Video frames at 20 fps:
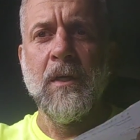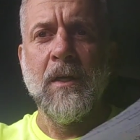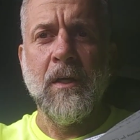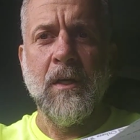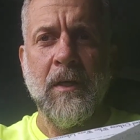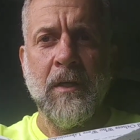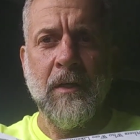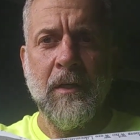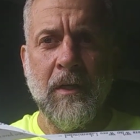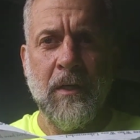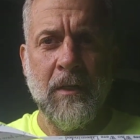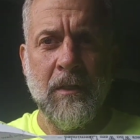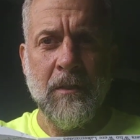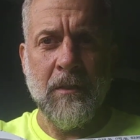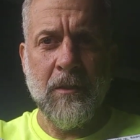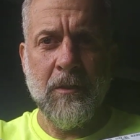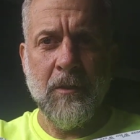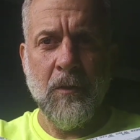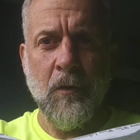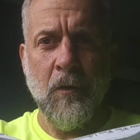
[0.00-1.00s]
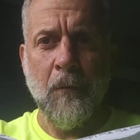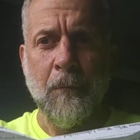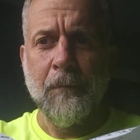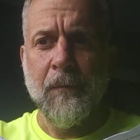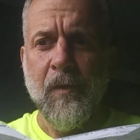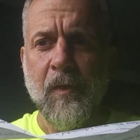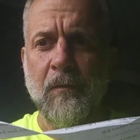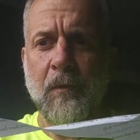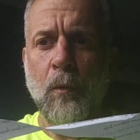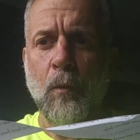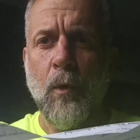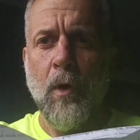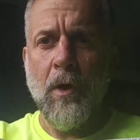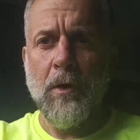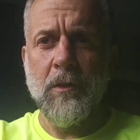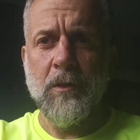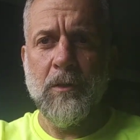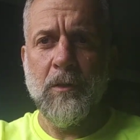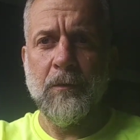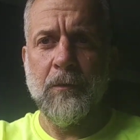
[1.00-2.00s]
and so the
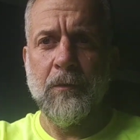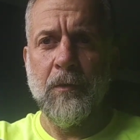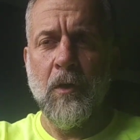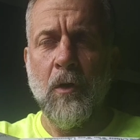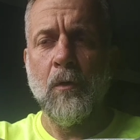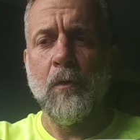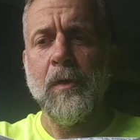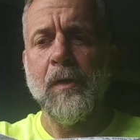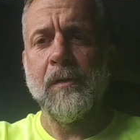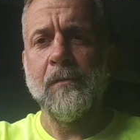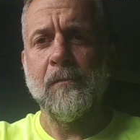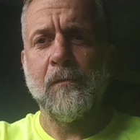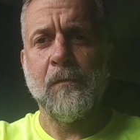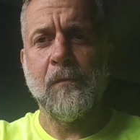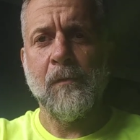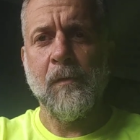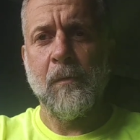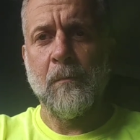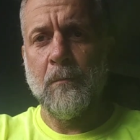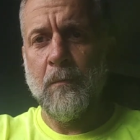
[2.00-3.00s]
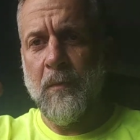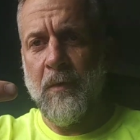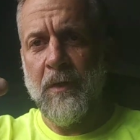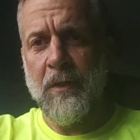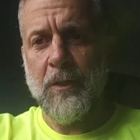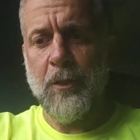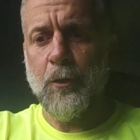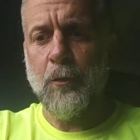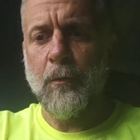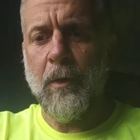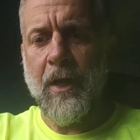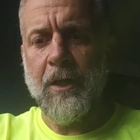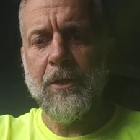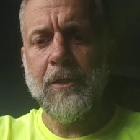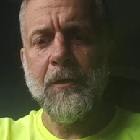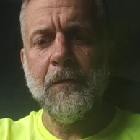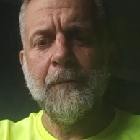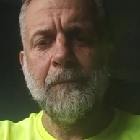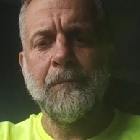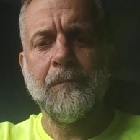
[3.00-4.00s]
water's flowing from this
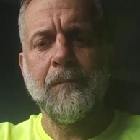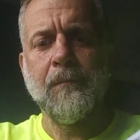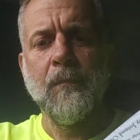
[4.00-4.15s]
direction,